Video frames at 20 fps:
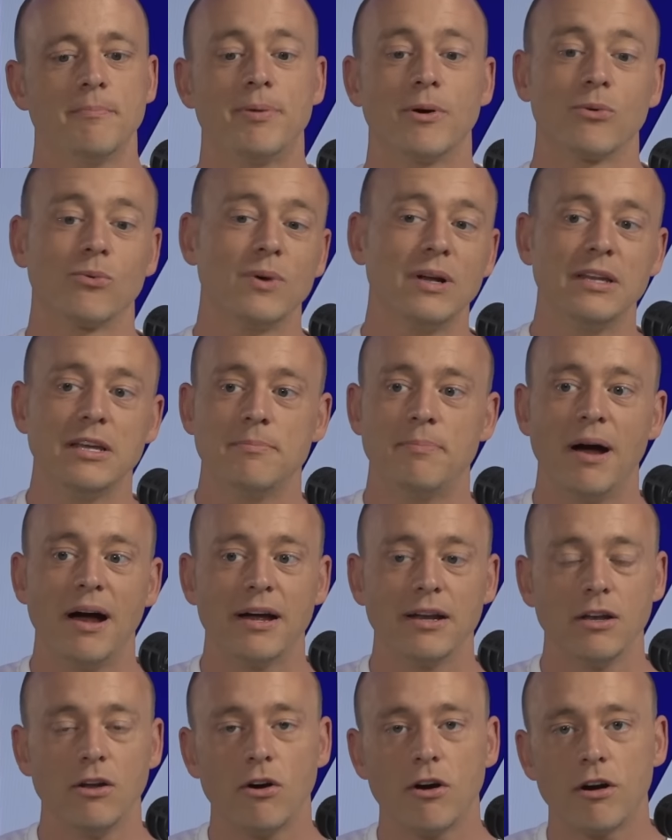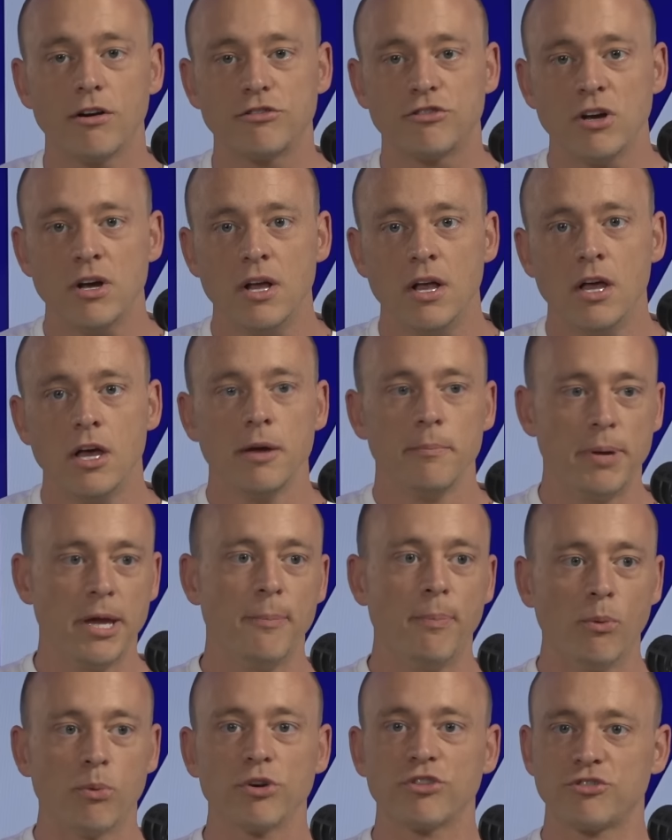But really by and large,
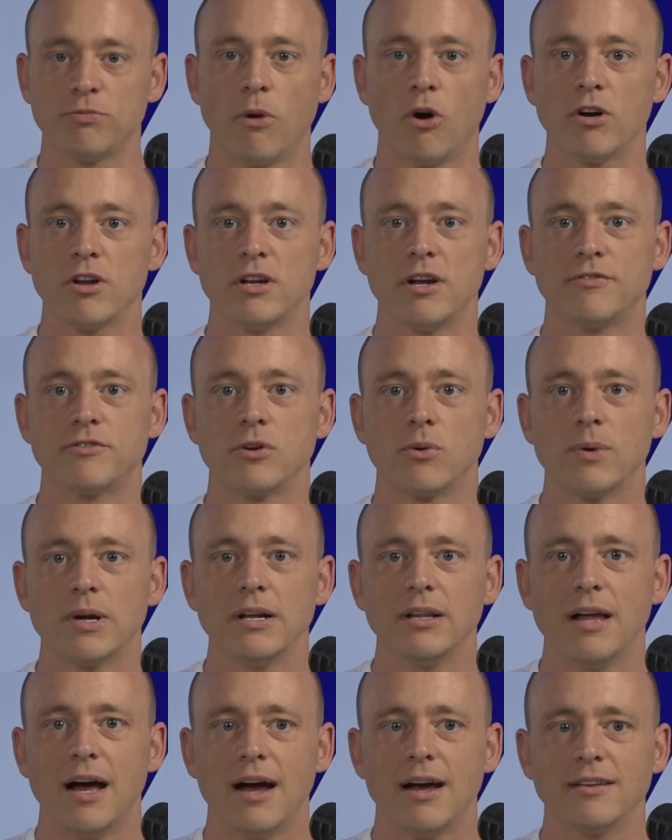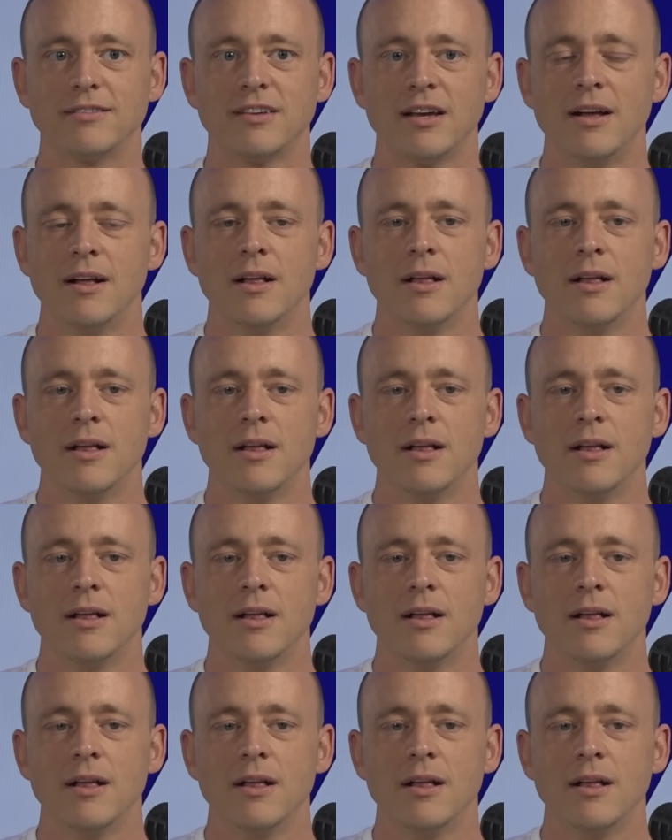people were smart enough to realize